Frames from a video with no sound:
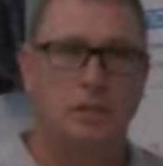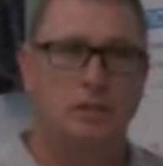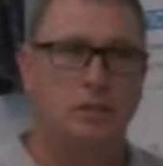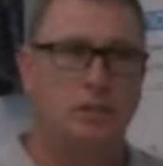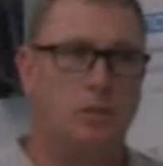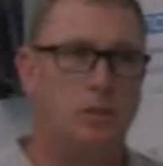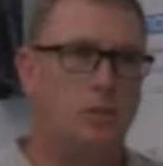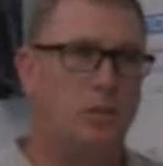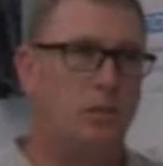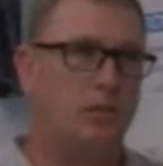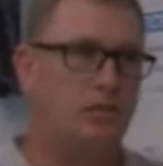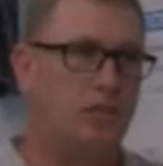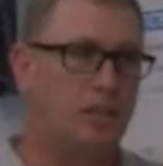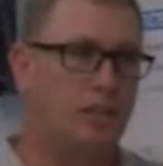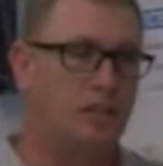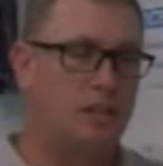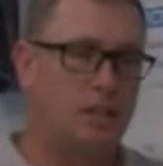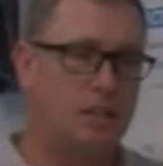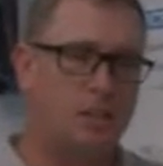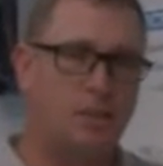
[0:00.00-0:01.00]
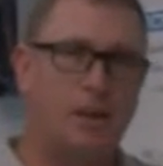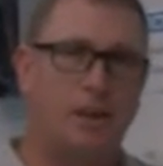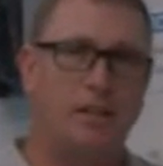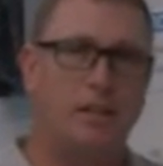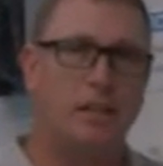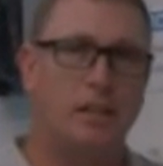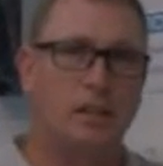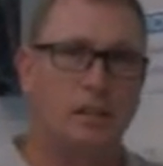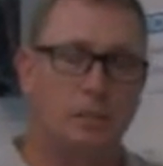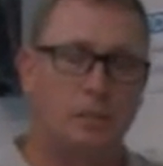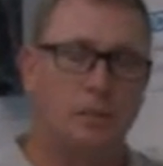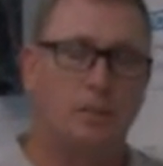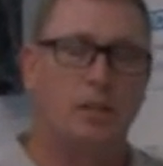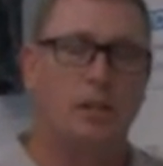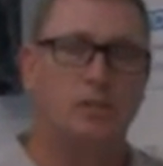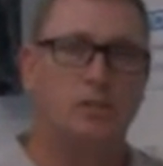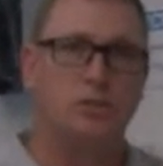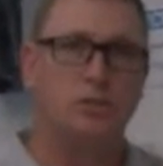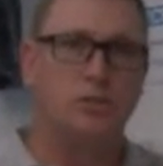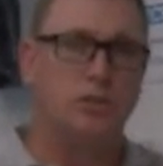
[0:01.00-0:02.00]
So setting it up kind of like a
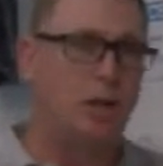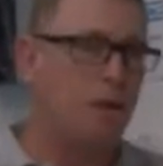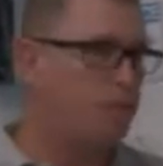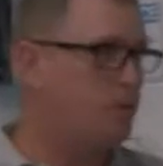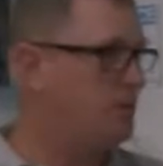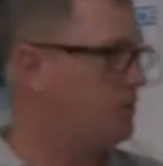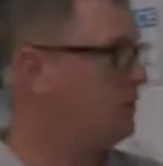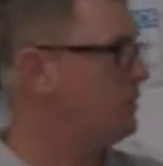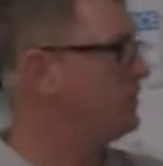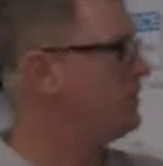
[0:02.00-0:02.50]
production shop, as you